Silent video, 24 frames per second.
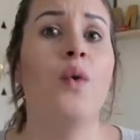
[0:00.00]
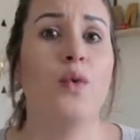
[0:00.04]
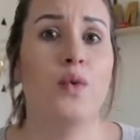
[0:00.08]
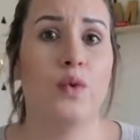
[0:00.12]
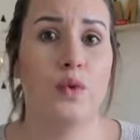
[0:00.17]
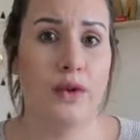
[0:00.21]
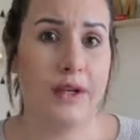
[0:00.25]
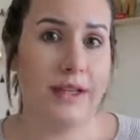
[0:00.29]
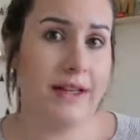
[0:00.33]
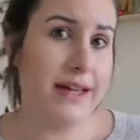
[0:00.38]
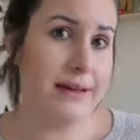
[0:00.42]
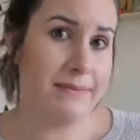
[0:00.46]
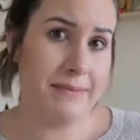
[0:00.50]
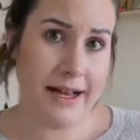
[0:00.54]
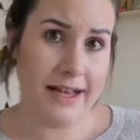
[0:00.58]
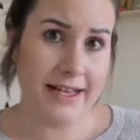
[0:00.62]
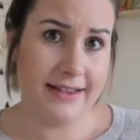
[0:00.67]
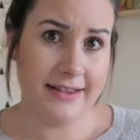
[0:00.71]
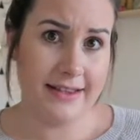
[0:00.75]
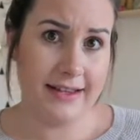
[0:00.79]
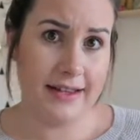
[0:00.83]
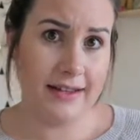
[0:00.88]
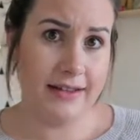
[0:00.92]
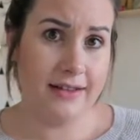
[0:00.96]
really
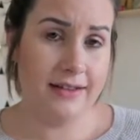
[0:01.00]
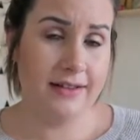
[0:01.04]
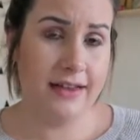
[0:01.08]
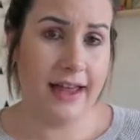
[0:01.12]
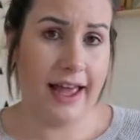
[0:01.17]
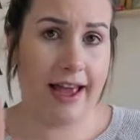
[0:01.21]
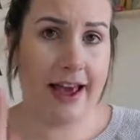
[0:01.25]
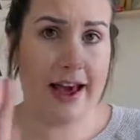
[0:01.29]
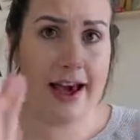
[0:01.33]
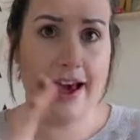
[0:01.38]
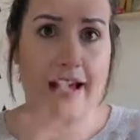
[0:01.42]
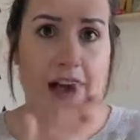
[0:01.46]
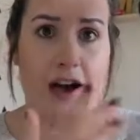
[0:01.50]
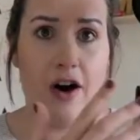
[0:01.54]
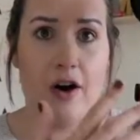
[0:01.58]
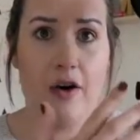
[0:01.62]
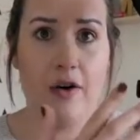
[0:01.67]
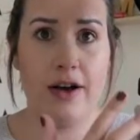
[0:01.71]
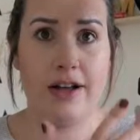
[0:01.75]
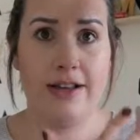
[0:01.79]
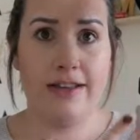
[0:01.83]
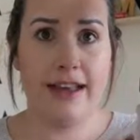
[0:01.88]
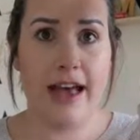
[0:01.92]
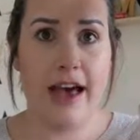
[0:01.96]
messy. Like, I
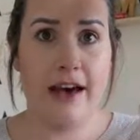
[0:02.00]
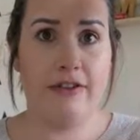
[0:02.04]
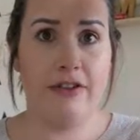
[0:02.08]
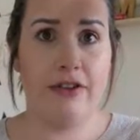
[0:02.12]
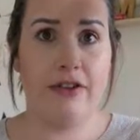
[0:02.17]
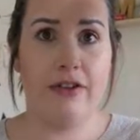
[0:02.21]
always have